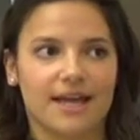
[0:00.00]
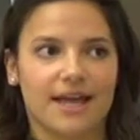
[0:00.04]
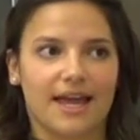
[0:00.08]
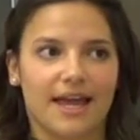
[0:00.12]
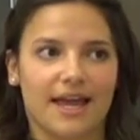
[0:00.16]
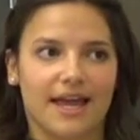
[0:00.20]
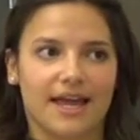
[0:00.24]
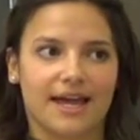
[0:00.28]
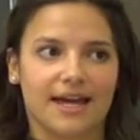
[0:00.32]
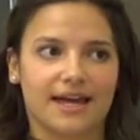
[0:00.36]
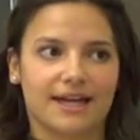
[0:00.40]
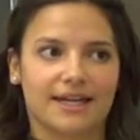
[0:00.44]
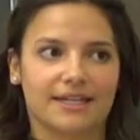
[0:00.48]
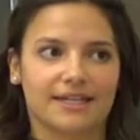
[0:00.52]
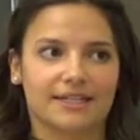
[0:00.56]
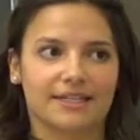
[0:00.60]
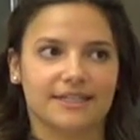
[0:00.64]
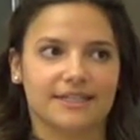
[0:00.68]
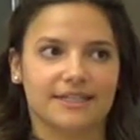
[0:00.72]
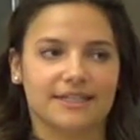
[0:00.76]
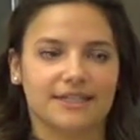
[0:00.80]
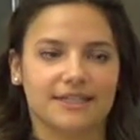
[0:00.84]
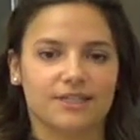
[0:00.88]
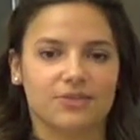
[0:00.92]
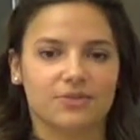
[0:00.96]
and
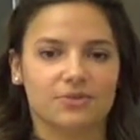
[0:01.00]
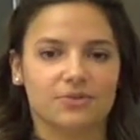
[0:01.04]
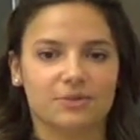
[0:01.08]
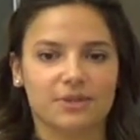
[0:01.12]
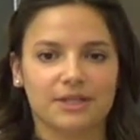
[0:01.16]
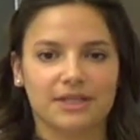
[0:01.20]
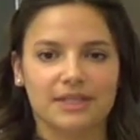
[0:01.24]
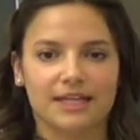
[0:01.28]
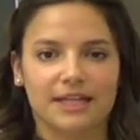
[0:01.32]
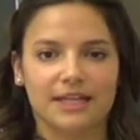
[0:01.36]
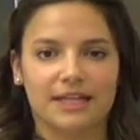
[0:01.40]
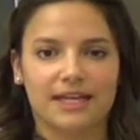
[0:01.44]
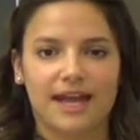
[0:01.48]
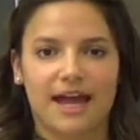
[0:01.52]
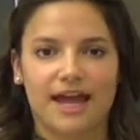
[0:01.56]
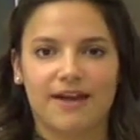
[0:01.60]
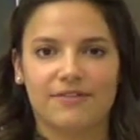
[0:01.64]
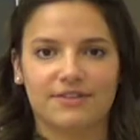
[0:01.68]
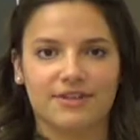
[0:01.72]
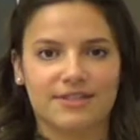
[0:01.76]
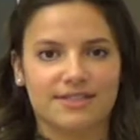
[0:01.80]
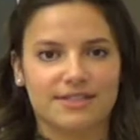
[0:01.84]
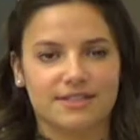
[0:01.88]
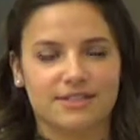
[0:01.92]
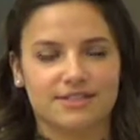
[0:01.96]
you really,
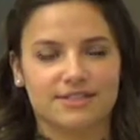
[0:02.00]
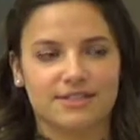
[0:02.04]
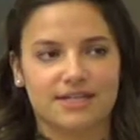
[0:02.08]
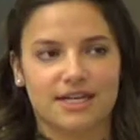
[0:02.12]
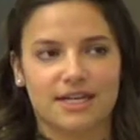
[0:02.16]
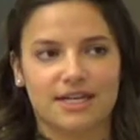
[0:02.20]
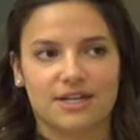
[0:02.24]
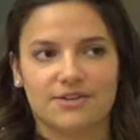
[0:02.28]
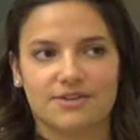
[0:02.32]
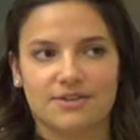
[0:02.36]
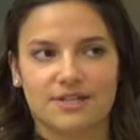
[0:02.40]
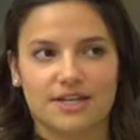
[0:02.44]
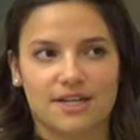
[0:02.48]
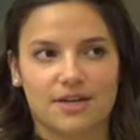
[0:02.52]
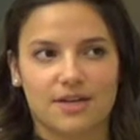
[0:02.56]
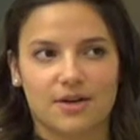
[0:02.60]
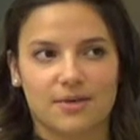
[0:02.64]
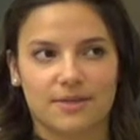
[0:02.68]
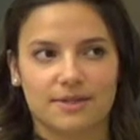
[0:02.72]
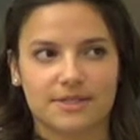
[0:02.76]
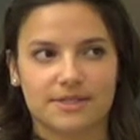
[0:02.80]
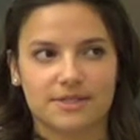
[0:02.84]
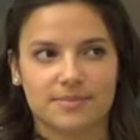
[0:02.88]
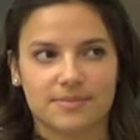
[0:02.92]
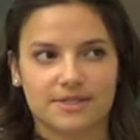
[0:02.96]
every single day you didn't know
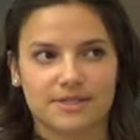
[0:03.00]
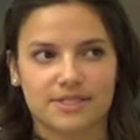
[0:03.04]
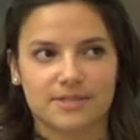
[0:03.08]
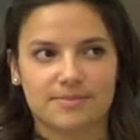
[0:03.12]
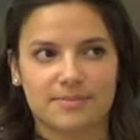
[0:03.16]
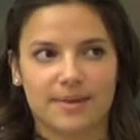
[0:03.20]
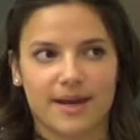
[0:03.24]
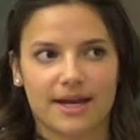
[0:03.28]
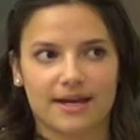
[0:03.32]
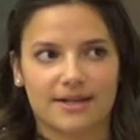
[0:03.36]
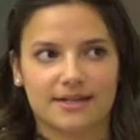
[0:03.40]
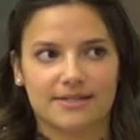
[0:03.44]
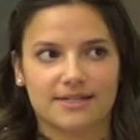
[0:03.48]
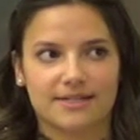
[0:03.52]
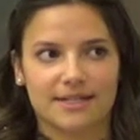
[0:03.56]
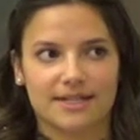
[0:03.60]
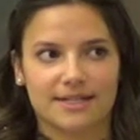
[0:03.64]
what to expect,